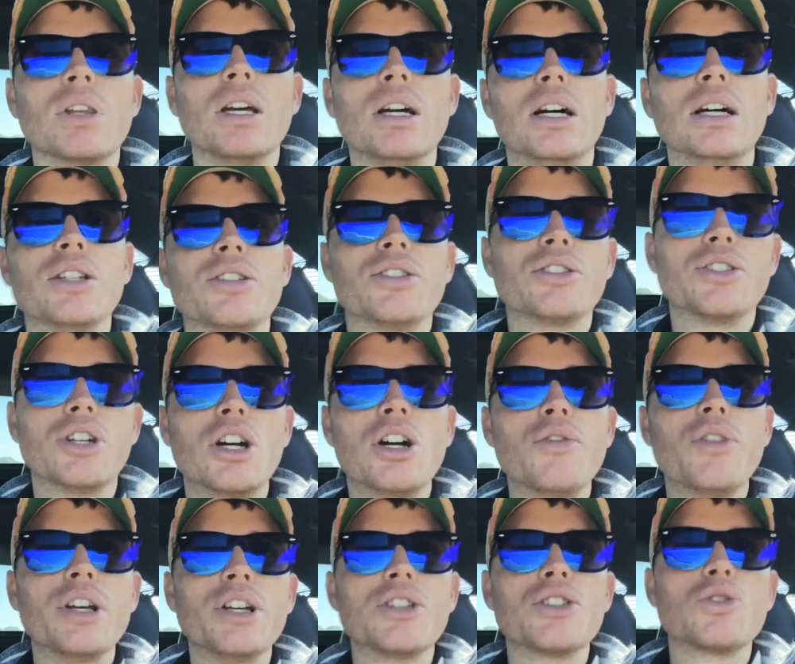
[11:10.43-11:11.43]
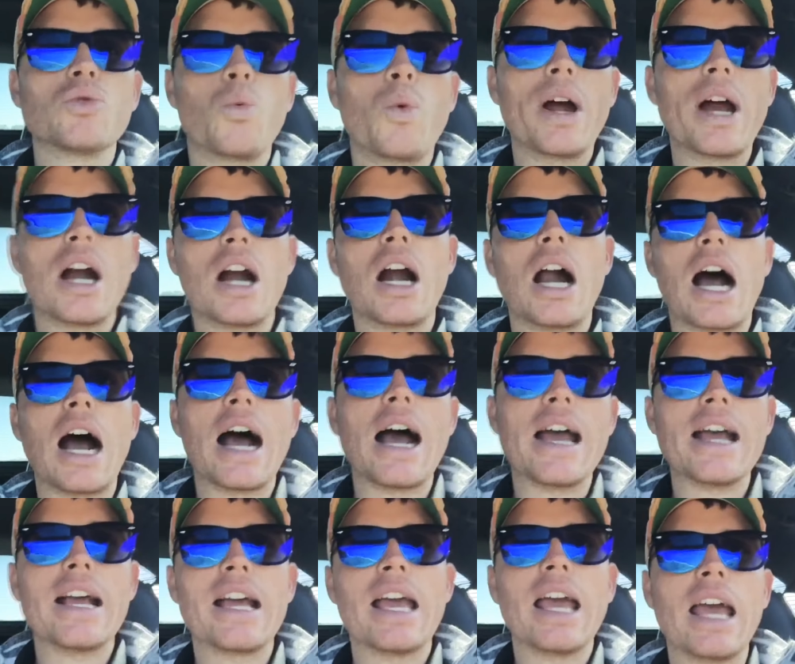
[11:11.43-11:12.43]
a service where
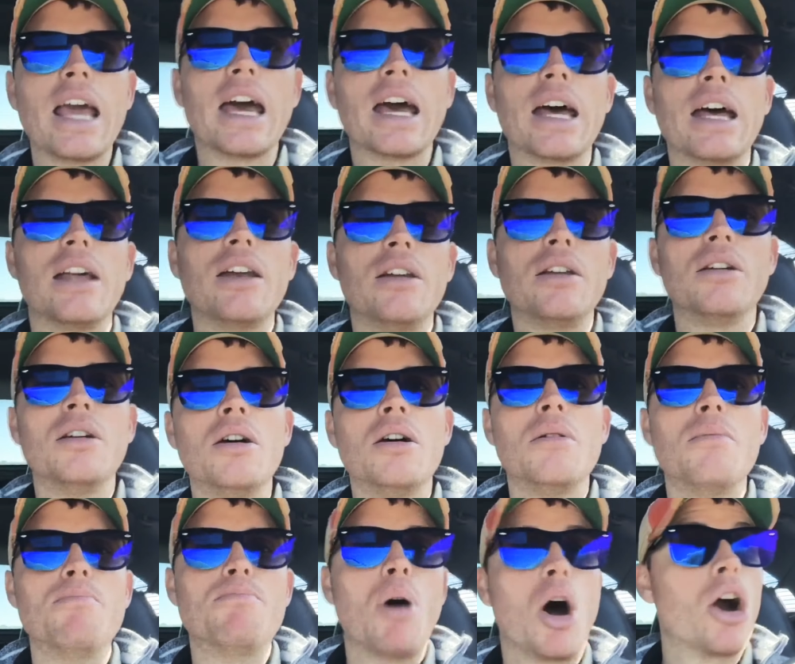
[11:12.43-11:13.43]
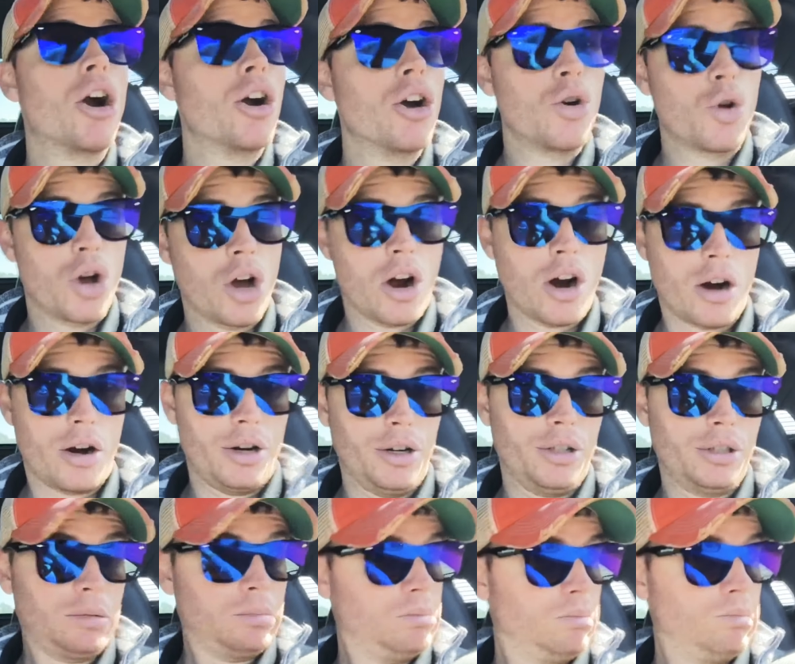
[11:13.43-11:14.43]
I can borrow
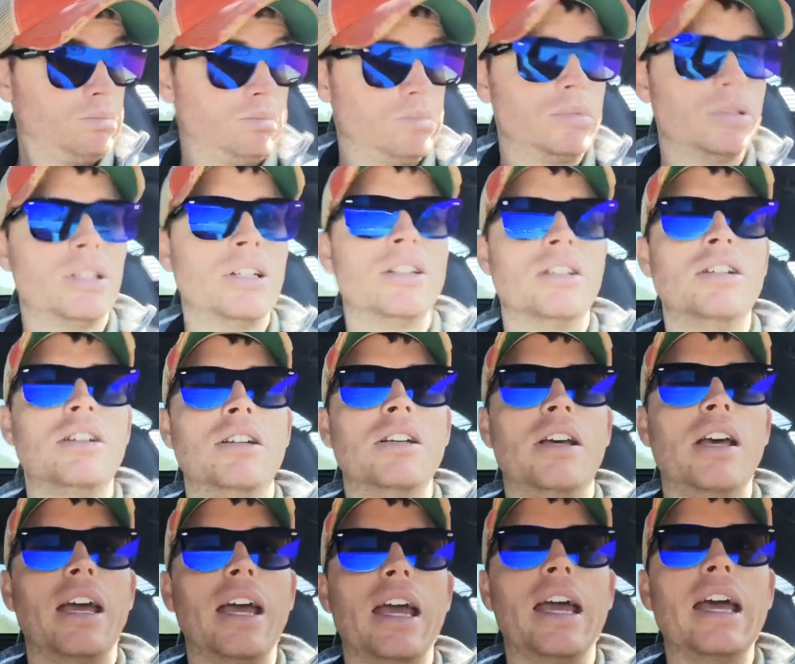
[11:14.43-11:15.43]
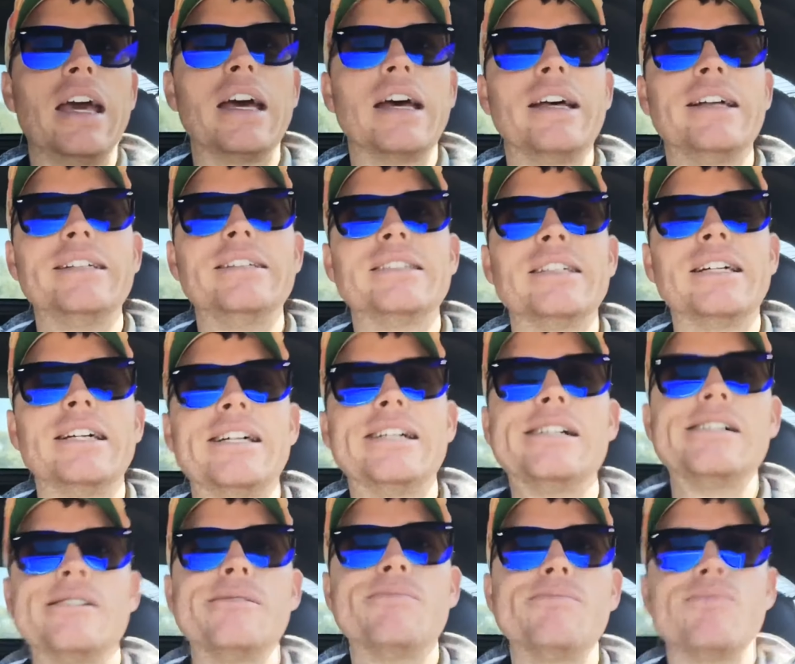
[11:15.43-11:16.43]
cars. And
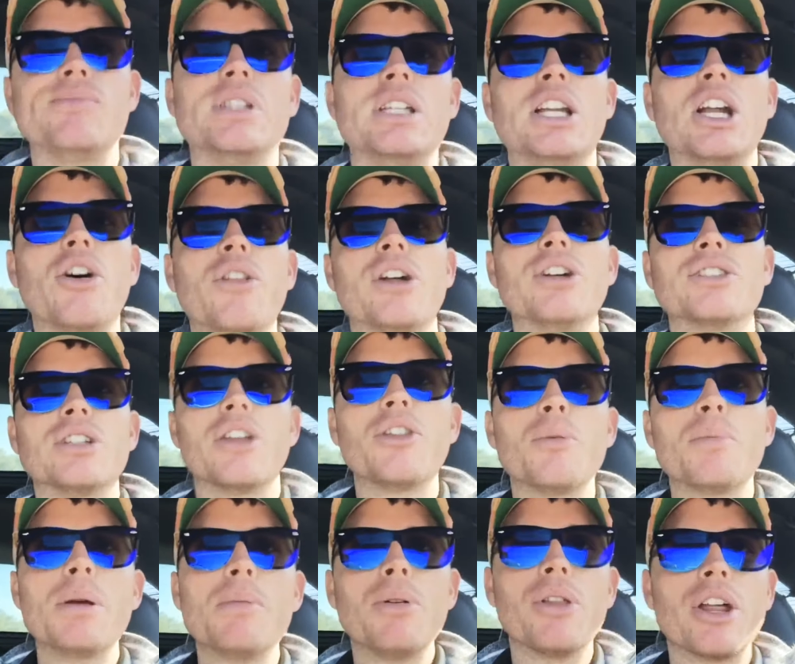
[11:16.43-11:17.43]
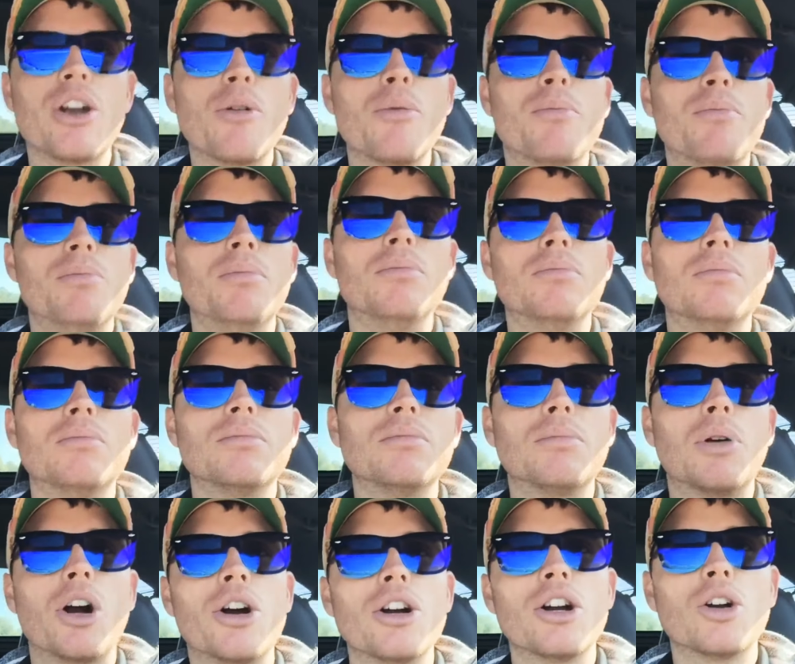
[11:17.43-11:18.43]
there's other people that have
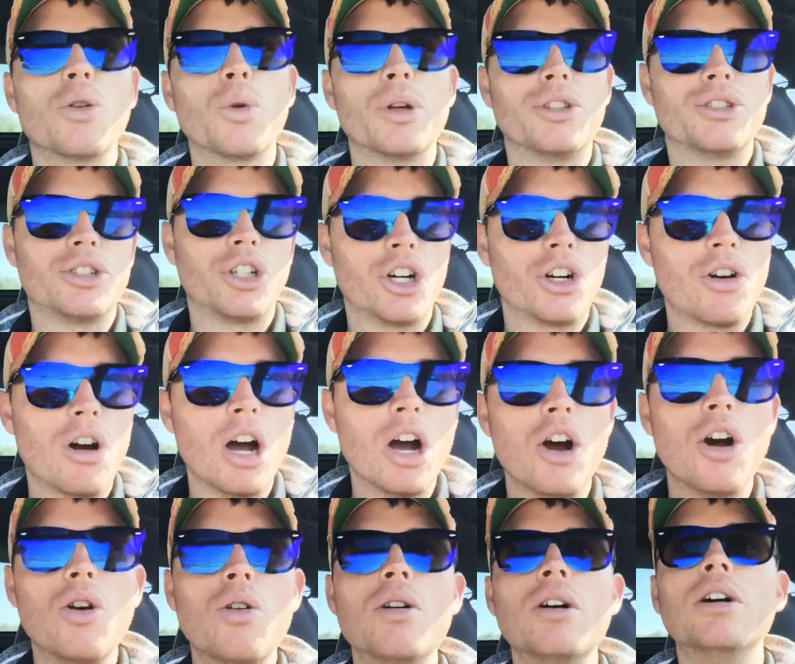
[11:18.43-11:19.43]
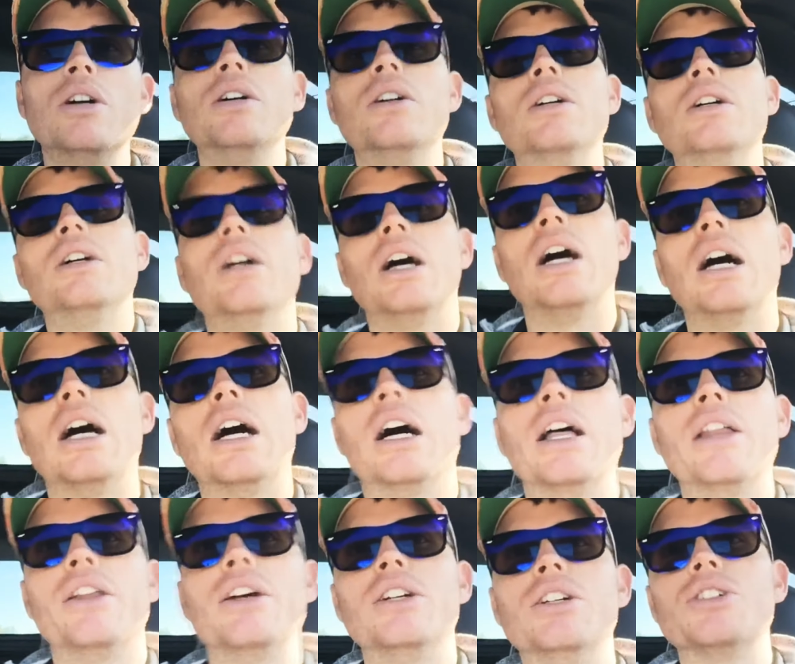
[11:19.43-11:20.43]
partnered with Turo.
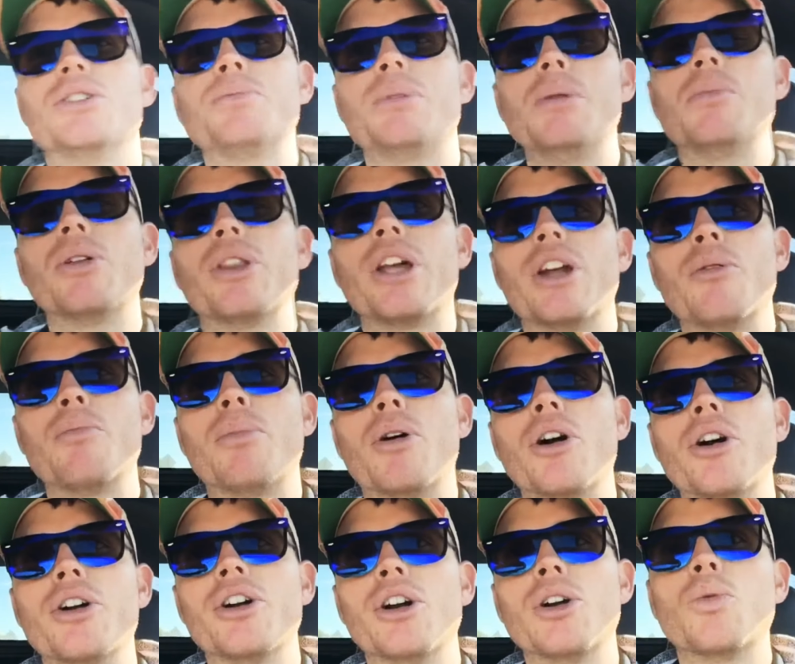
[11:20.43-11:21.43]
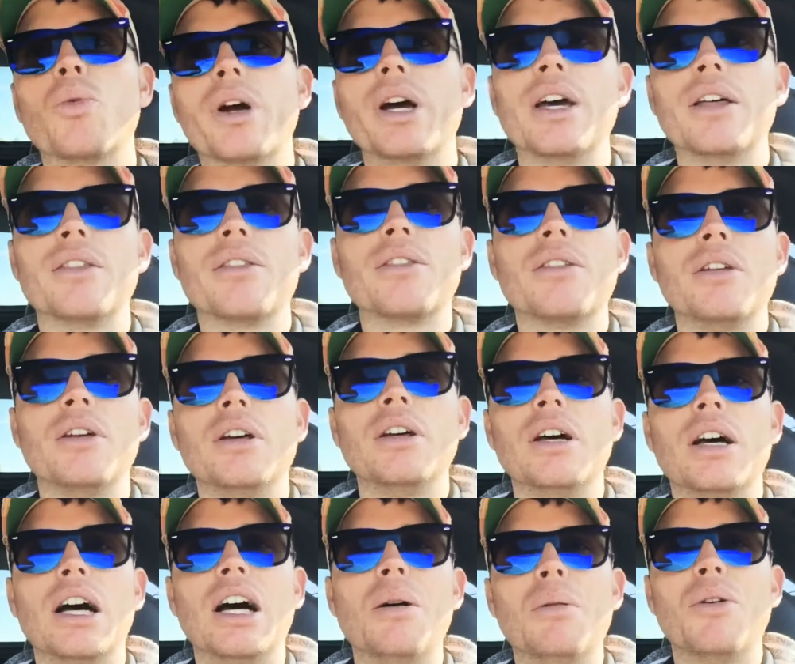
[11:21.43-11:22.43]
There's people that have partnered with
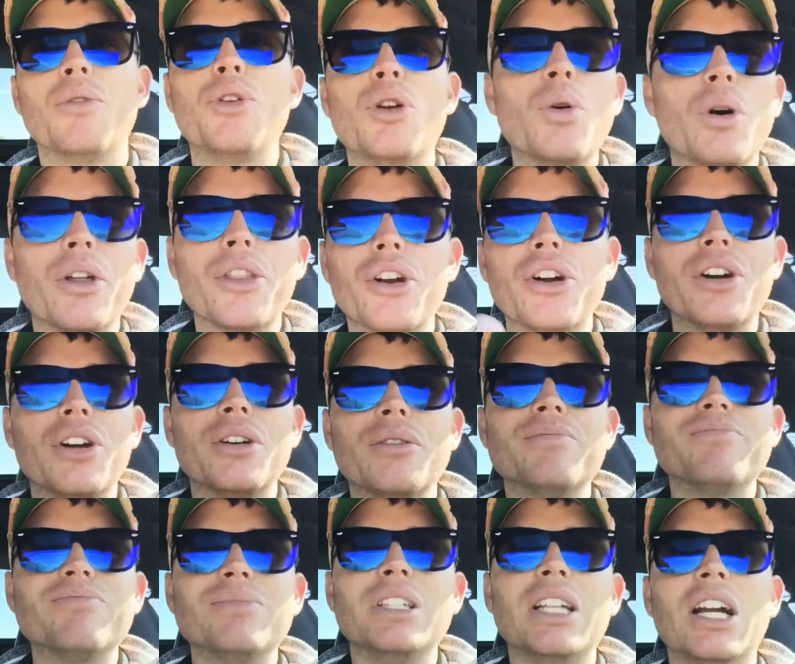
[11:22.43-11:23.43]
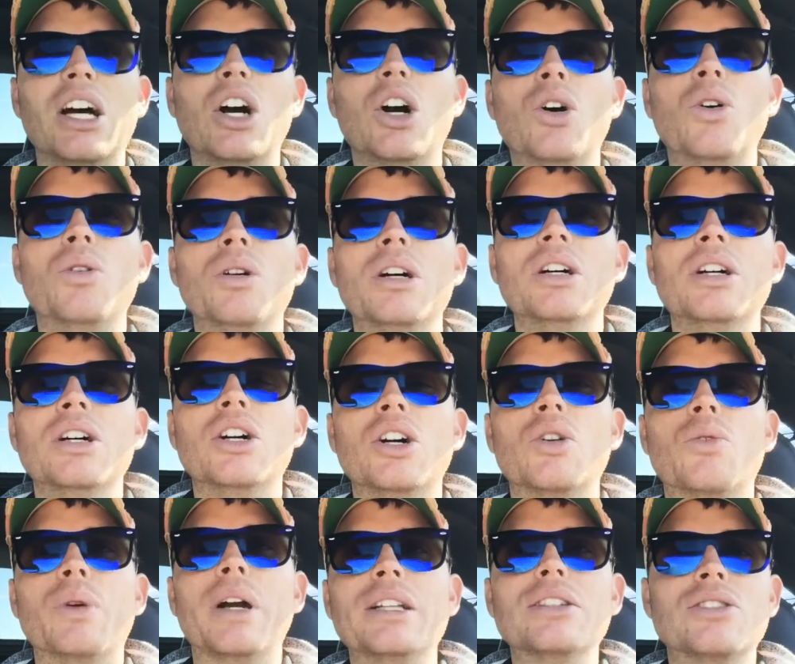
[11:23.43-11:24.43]
a few other,
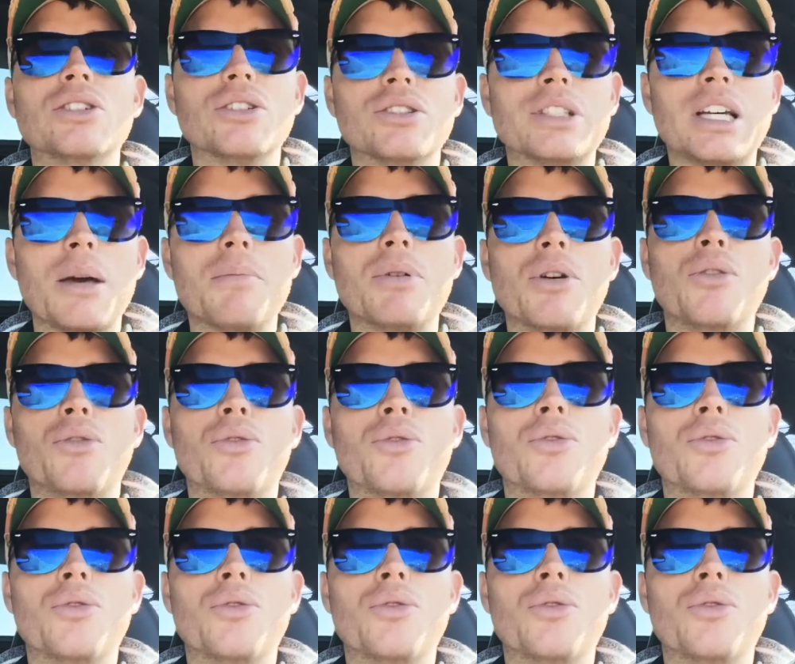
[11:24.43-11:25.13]
rental type of